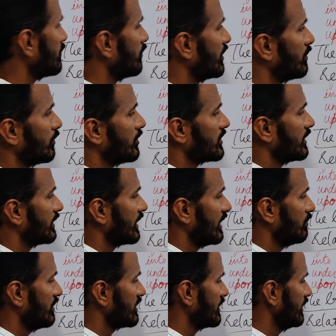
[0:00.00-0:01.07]
preposition can
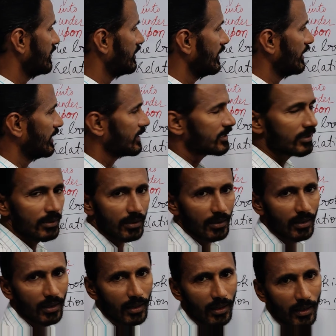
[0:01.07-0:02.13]
be said as
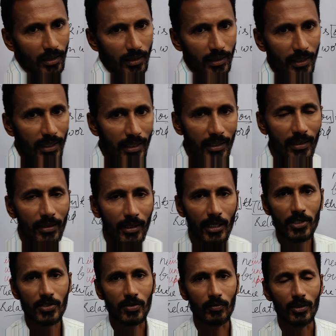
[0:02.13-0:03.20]
a
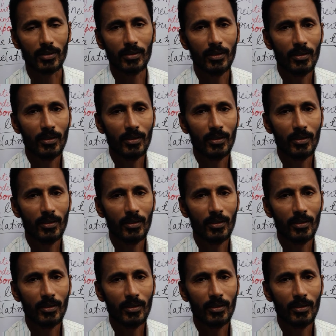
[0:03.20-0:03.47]
relation word.